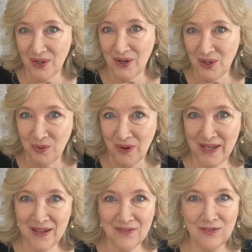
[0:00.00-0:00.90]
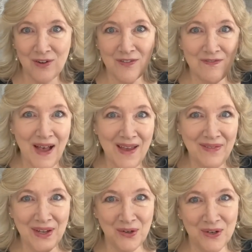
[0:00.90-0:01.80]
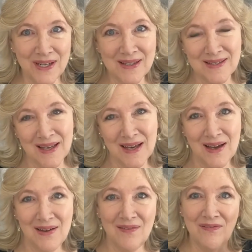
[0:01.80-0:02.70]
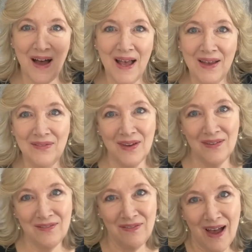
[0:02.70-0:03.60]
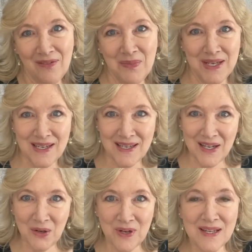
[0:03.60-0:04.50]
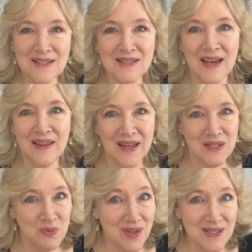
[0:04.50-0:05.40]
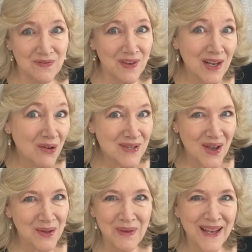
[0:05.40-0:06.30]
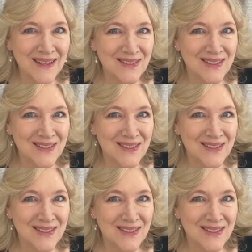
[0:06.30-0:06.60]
You ready for 5 earrings? 5 5-minute earrings. That's what this video is all about.